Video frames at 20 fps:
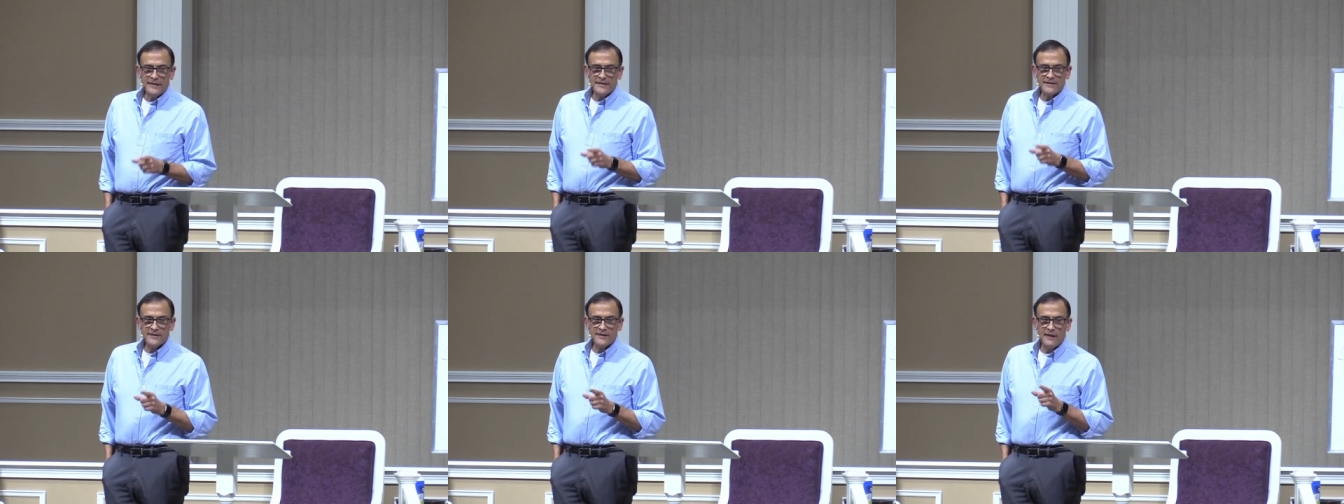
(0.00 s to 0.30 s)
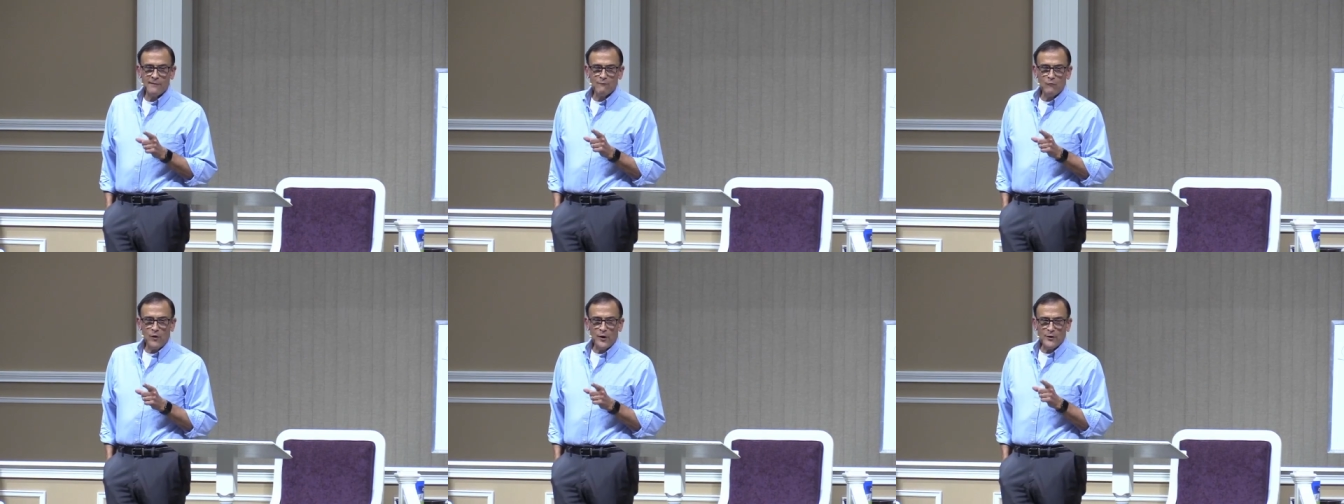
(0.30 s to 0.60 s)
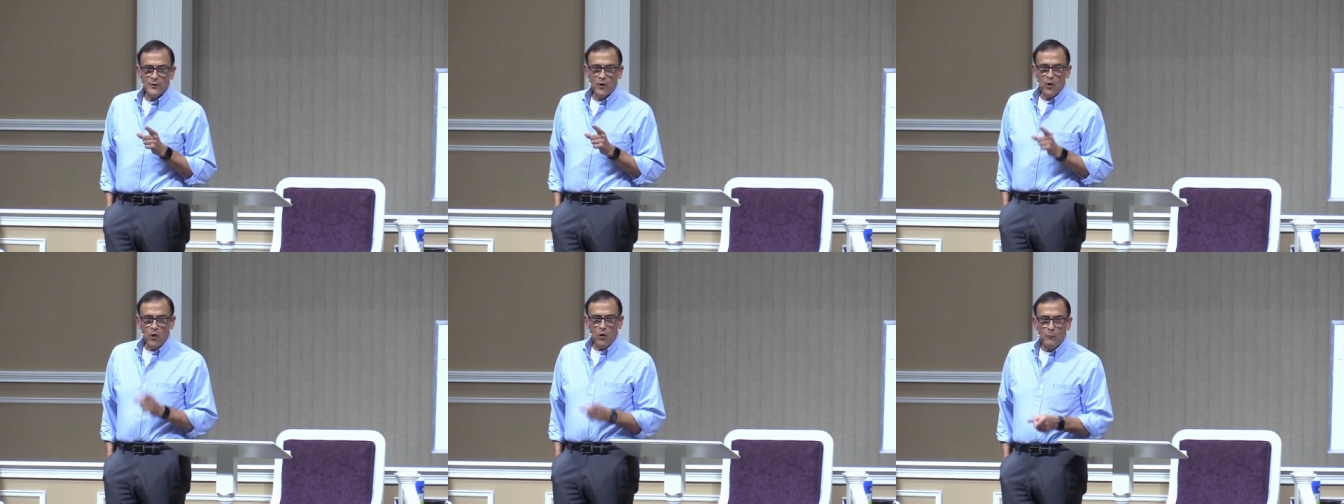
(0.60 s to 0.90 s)

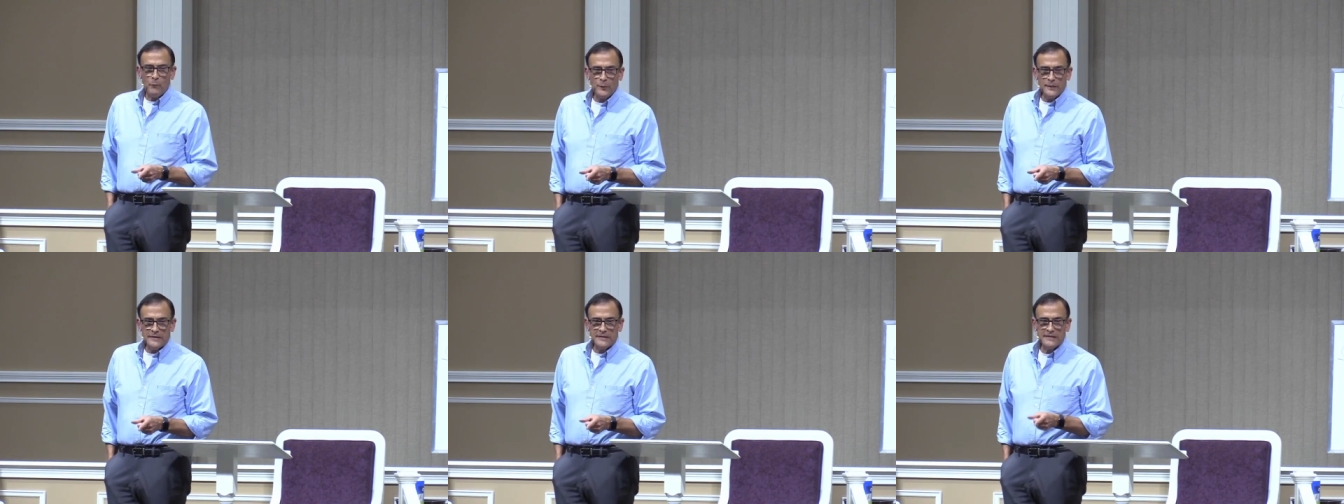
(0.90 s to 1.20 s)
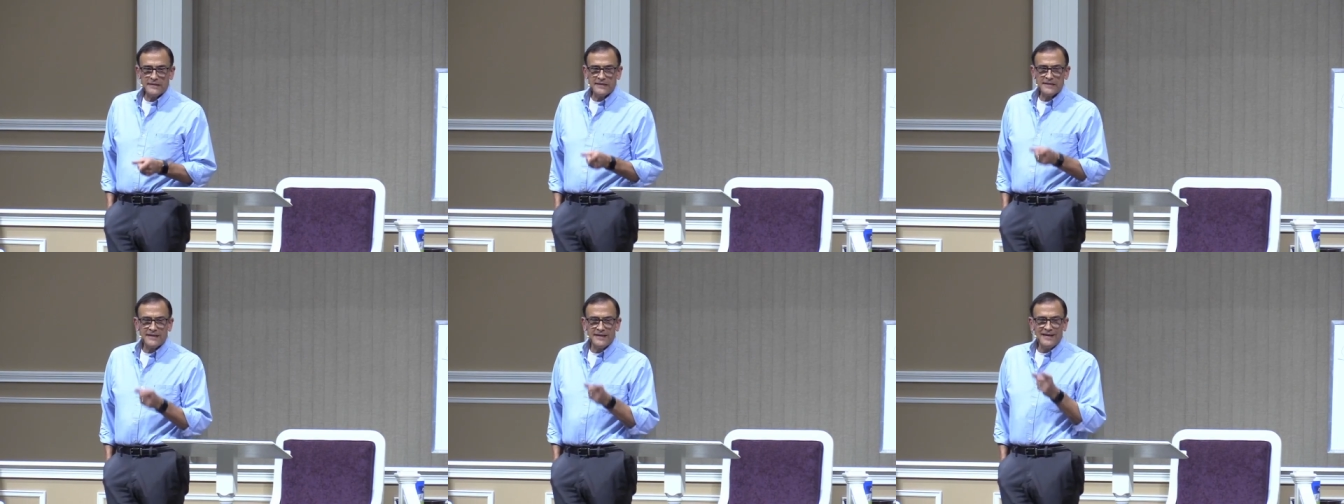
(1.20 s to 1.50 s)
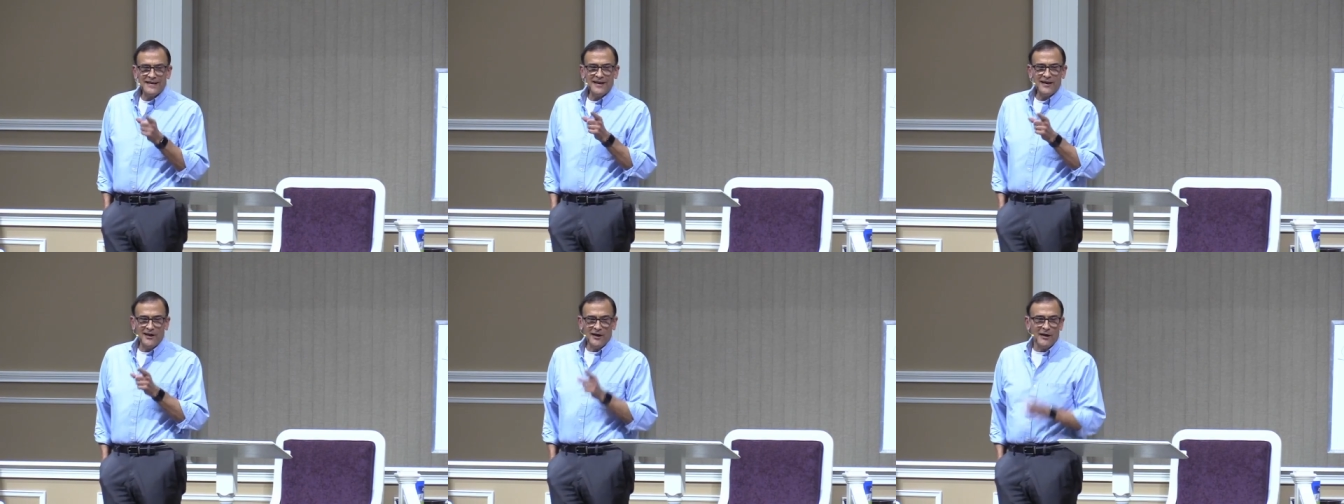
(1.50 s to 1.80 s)
Someone opens
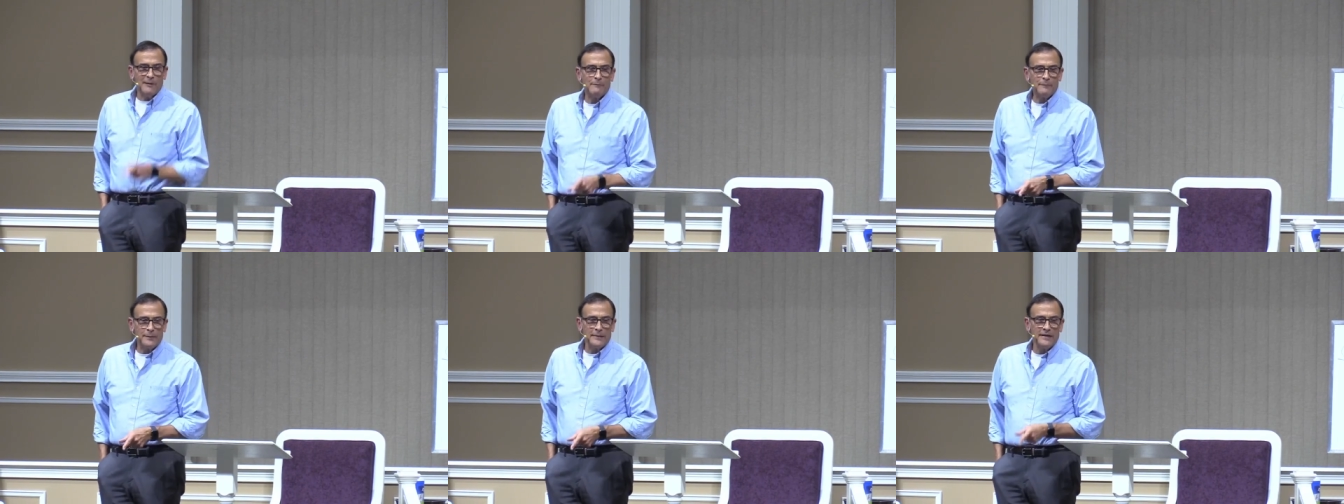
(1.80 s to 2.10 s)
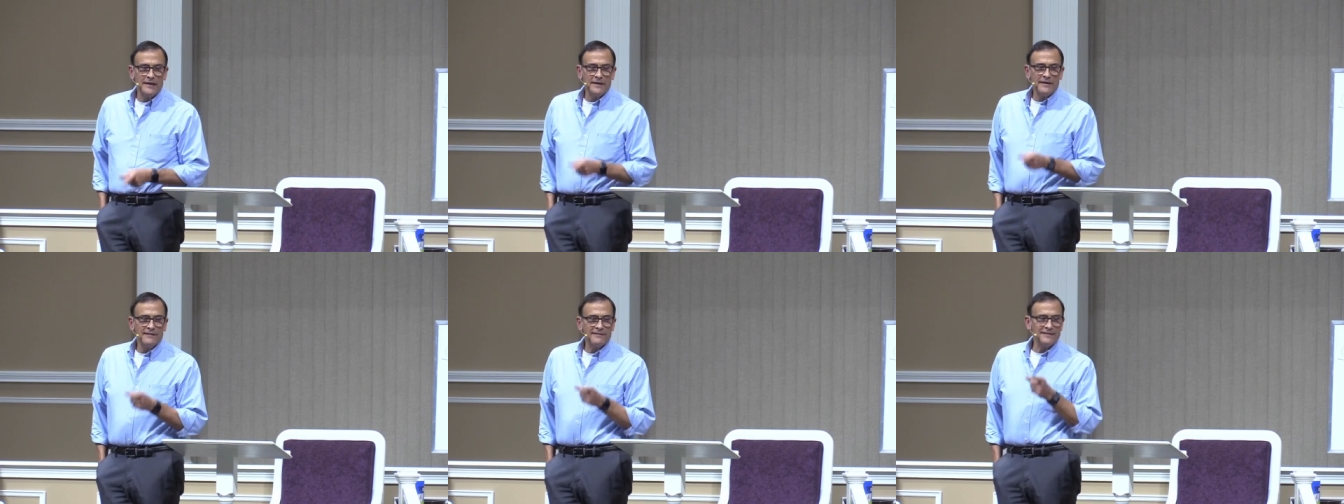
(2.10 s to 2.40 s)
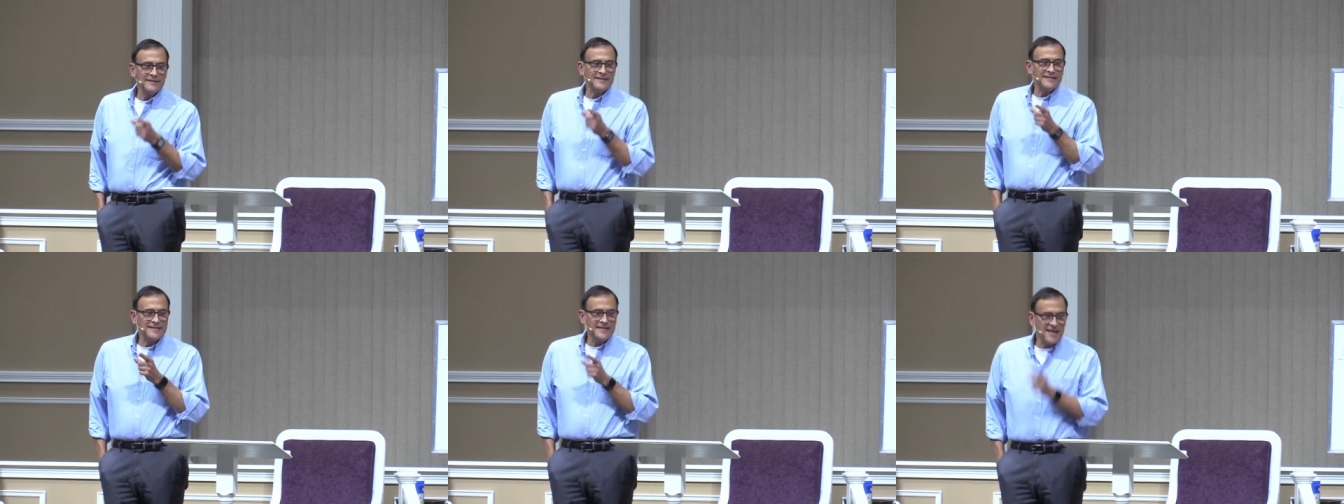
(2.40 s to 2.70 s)
up
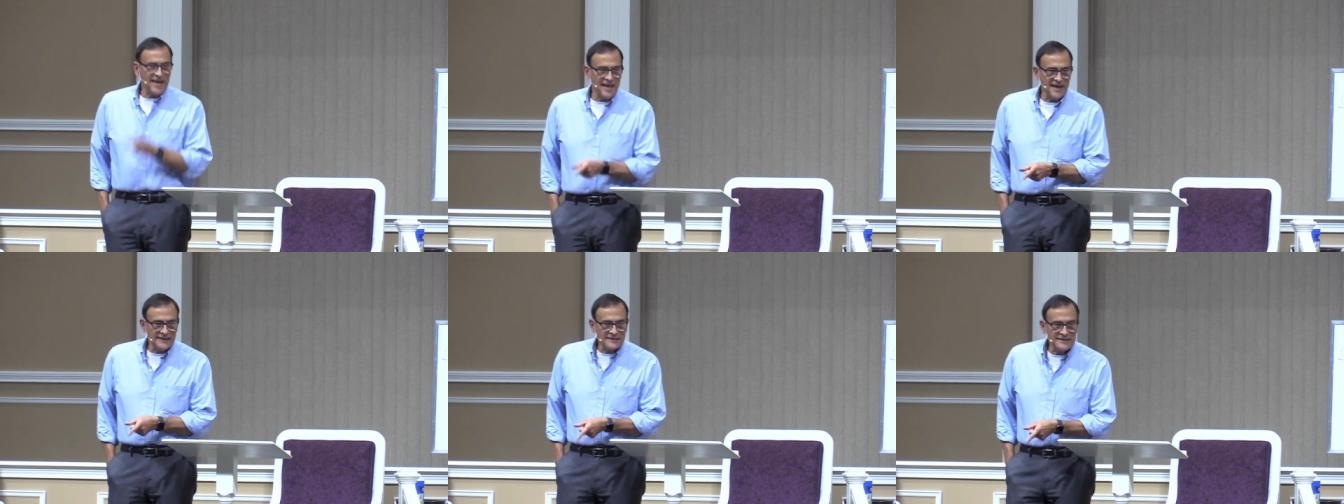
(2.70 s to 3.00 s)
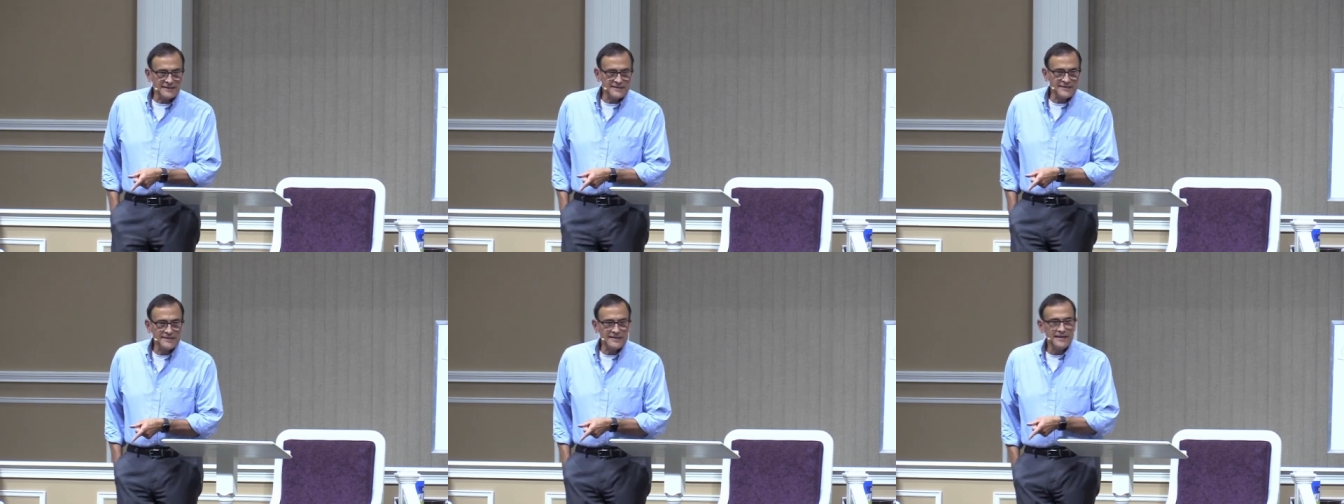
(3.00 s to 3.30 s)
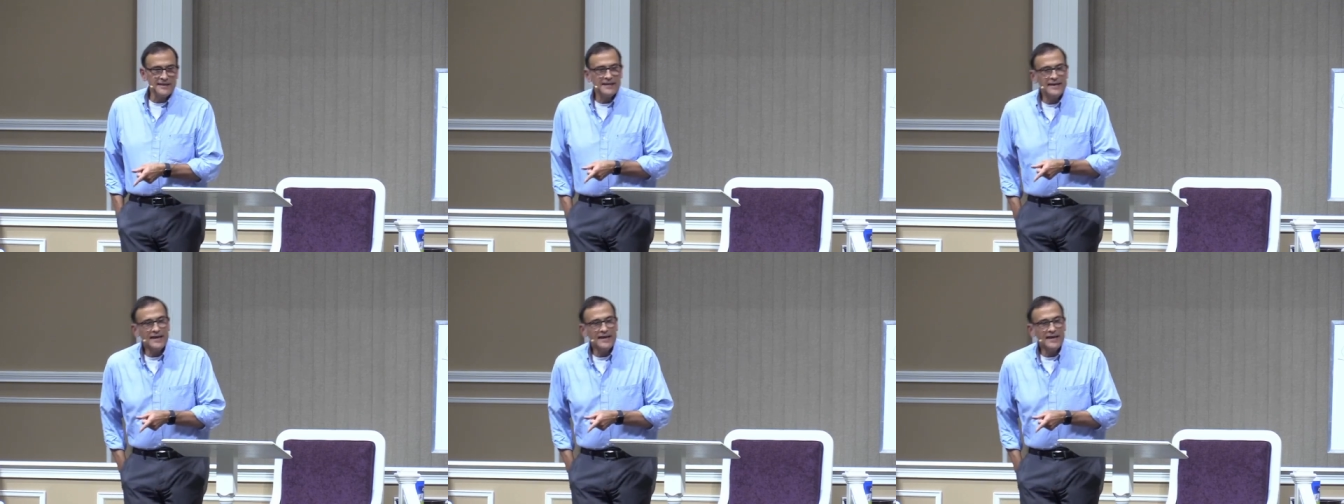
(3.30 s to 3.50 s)
the text